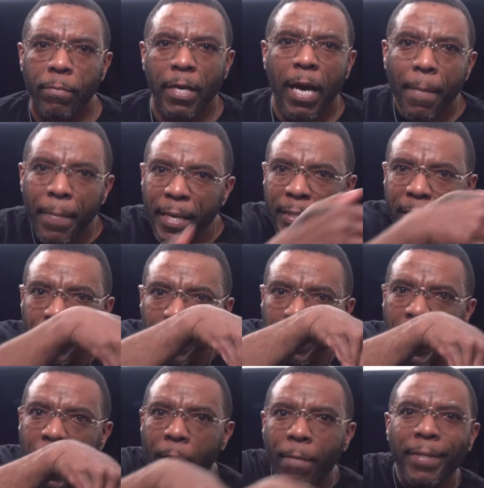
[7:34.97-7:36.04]
Coming into the
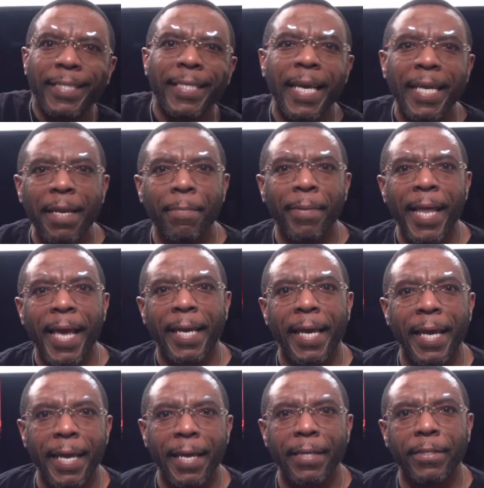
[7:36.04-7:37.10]
shower, skinny black
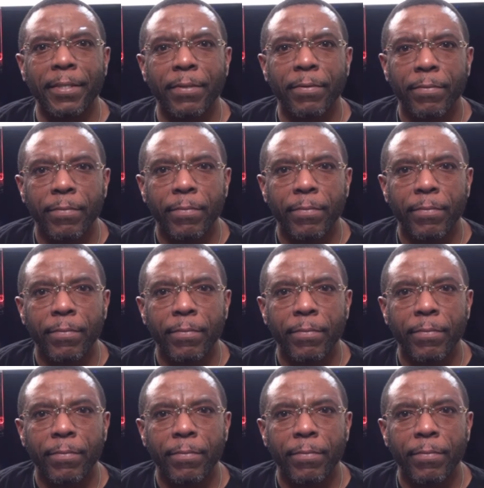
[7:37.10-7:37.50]
ass.